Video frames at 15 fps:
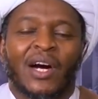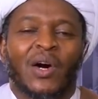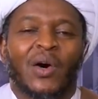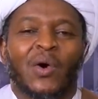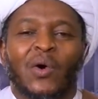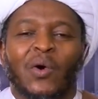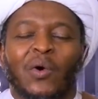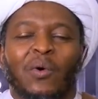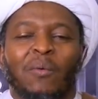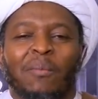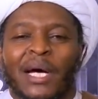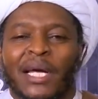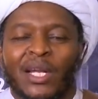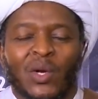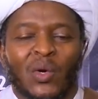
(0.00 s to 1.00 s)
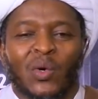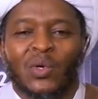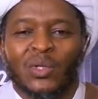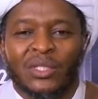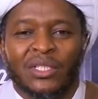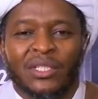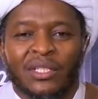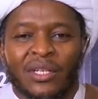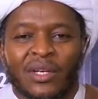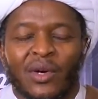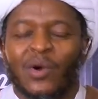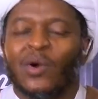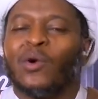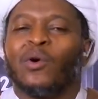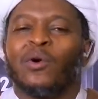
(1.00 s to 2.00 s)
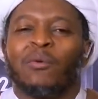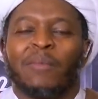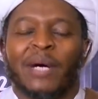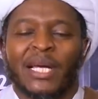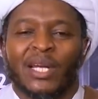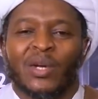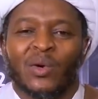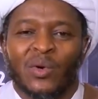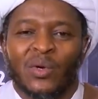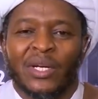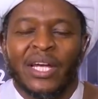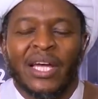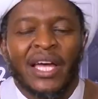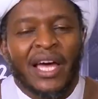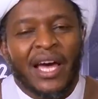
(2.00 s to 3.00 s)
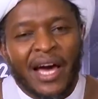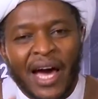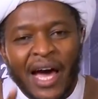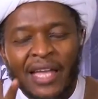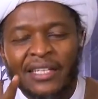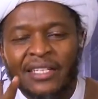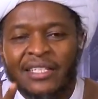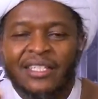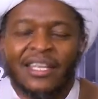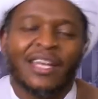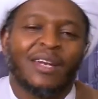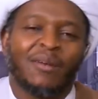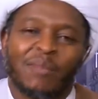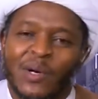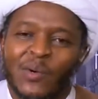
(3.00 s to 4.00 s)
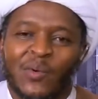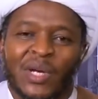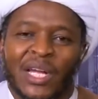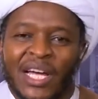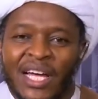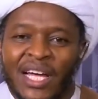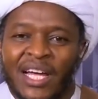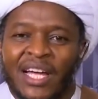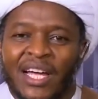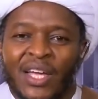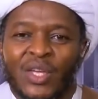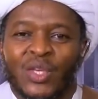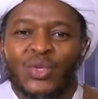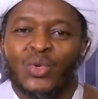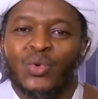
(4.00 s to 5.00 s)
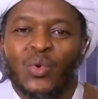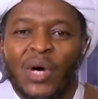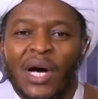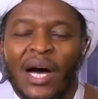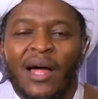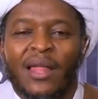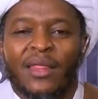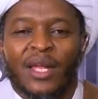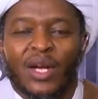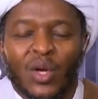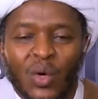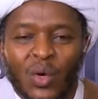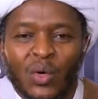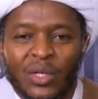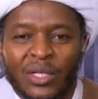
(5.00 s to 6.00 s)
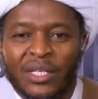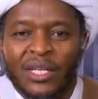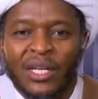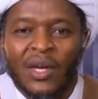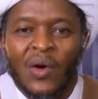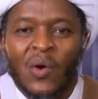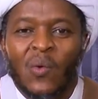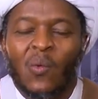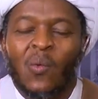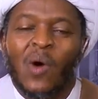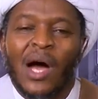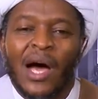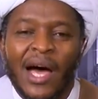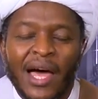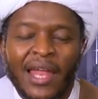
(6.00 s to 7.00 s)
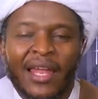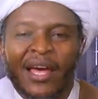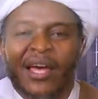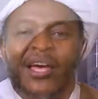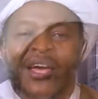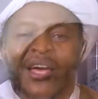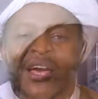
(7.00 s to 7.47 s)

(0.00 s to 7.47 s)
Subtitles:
oh my Lord, oh my Lord, Antal Mawla, you are the Lord, wa ana,